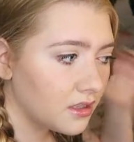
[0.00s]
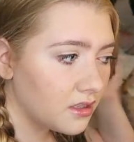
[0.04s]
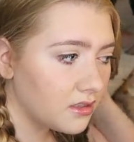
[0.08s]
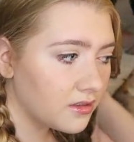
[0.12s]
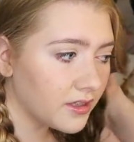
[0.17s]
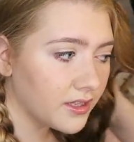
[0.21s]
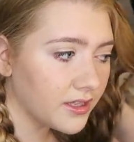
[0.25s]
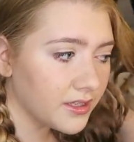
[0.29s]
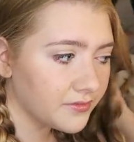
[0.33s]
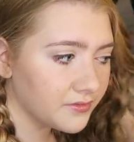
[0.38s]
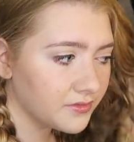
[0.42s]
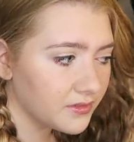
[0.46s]

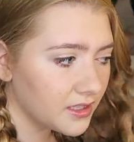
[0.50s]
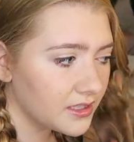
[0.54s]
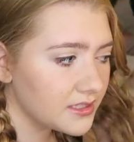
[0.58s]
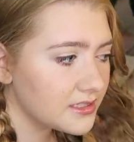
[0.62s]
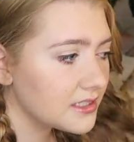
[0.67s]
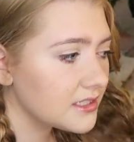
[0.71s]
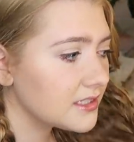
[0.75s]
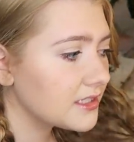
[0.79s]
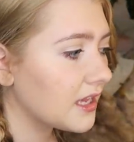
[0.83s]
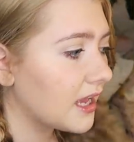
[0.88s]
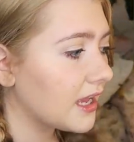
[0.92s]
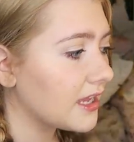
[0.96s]
Okay,
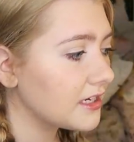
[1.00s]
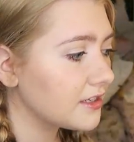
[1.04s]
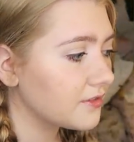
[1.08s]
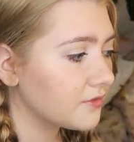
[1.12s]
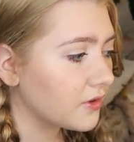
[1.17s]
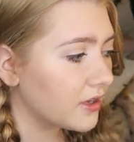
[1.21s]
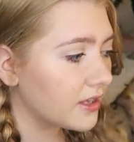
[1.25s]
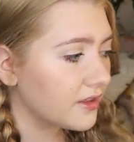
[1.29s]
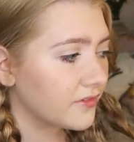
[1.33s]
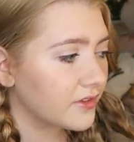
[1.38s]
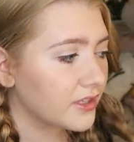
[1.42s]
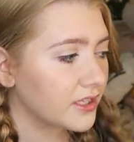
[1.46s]
it's like kind of
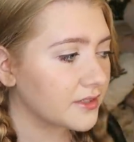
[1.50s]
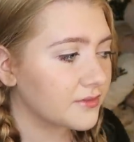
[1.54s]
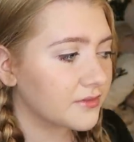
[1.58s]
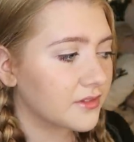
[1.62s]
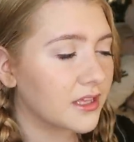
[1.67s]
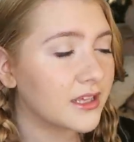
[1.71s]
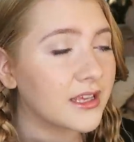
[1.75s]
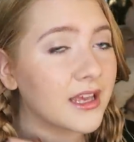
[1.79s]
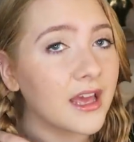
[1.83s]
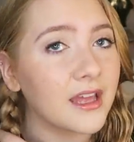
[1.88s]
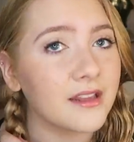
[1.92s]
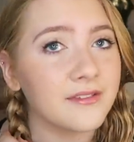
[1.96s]
wavy.
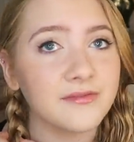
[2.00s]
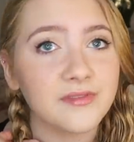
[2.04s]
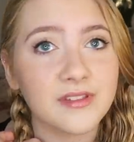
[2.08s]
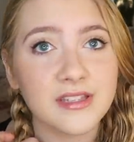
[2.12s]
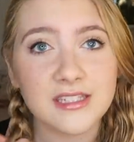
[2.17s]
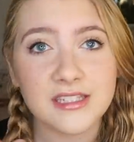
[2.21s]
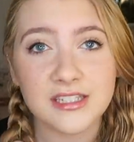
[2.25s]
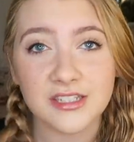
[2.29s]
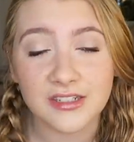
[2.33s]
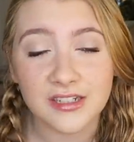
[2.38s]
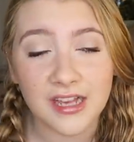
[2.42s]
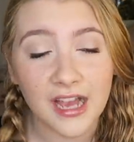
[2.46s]
Again,
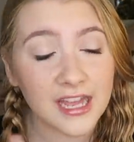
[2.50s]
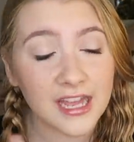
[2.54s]
still